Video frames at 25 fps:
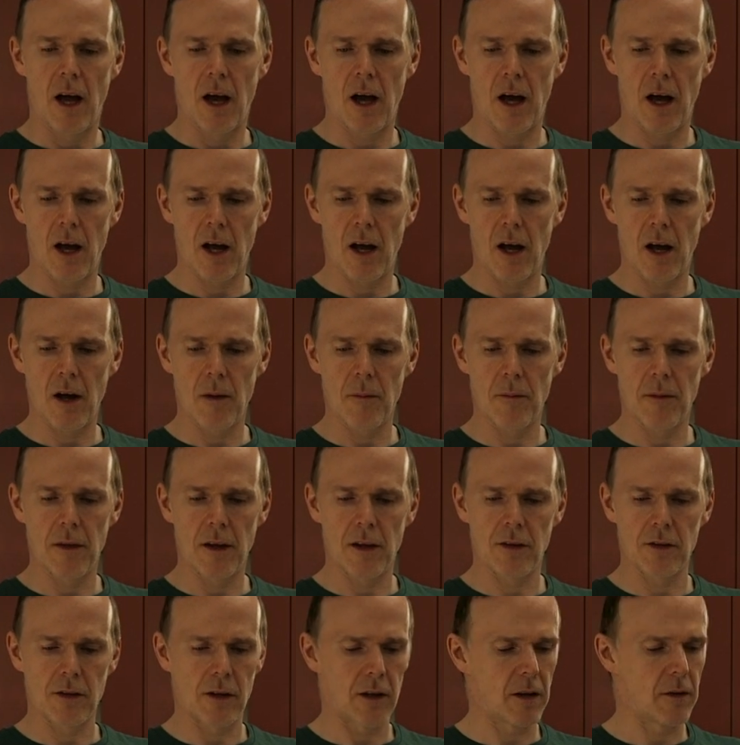
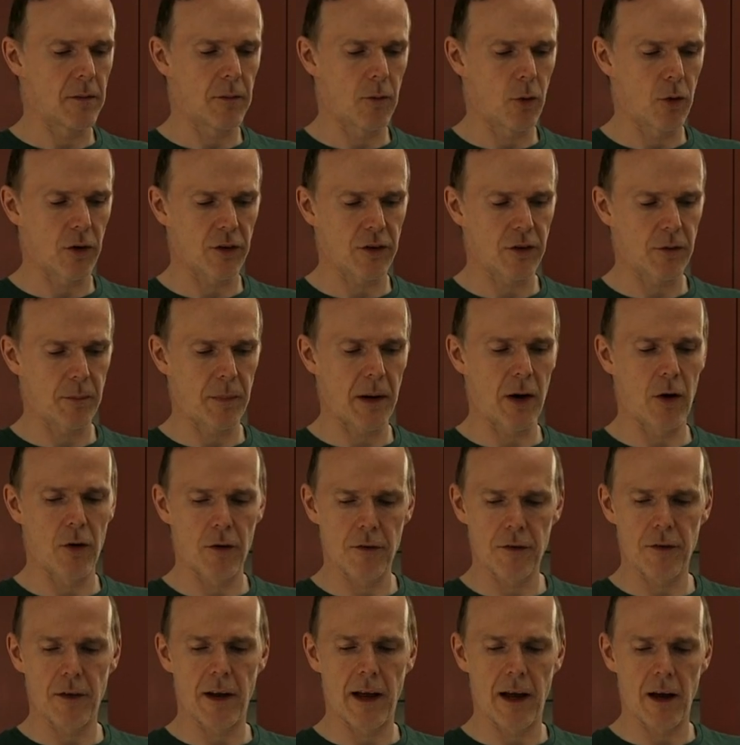Or
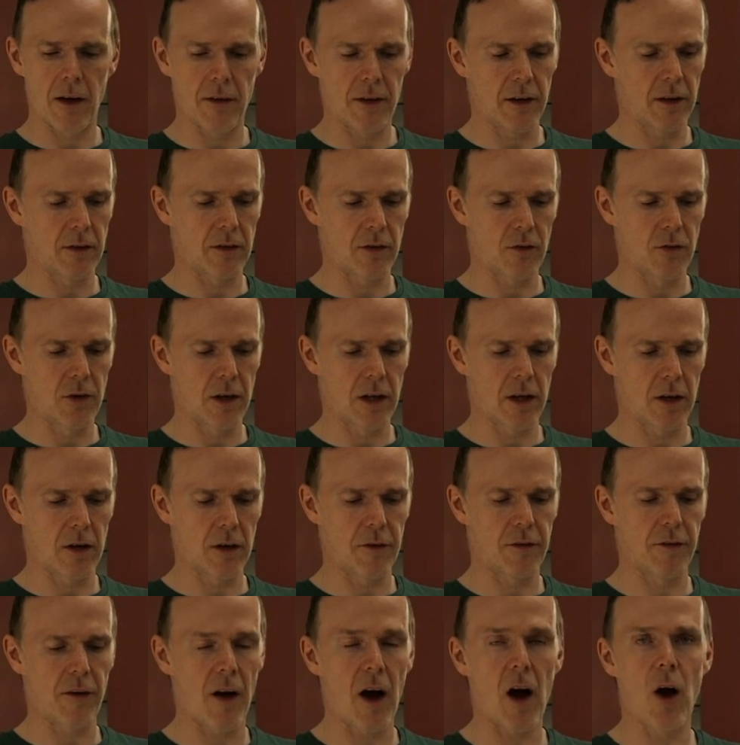spelt flour. These are really
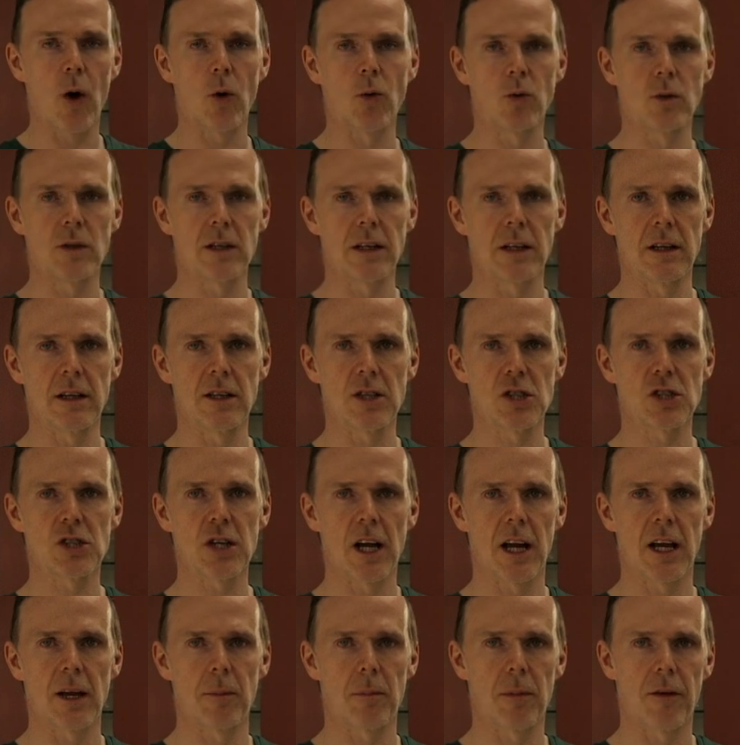good for holding the
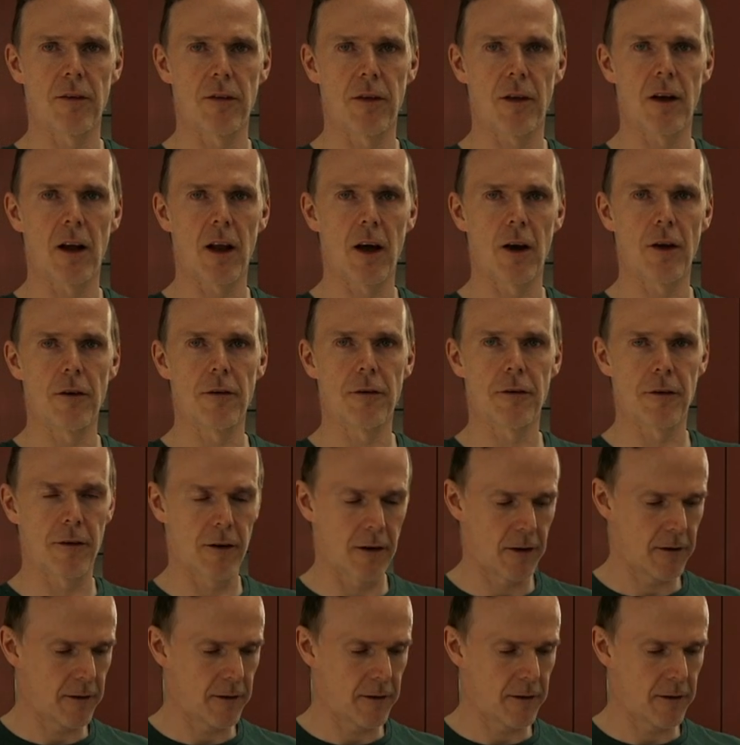shape of the loaf.